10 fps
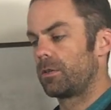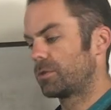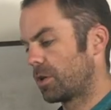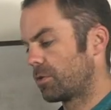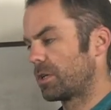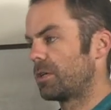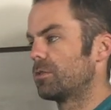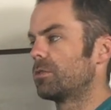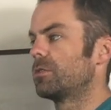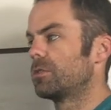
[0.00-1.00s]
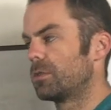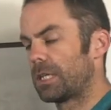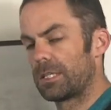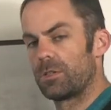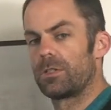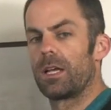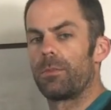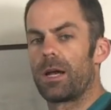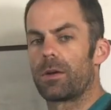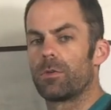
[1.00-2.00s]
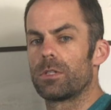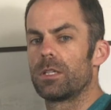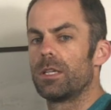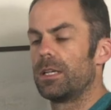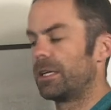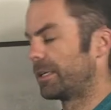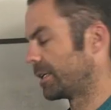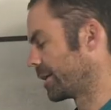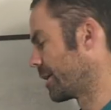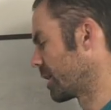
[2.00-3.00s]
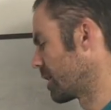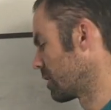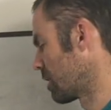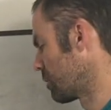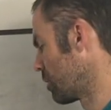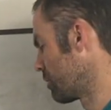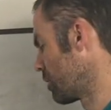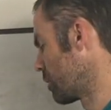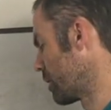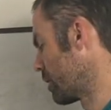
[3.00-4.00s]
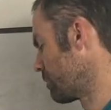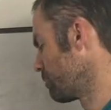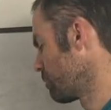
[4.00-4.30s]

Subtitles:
toe to heel as you step backwards, and again, getting a lot of blood flow in there.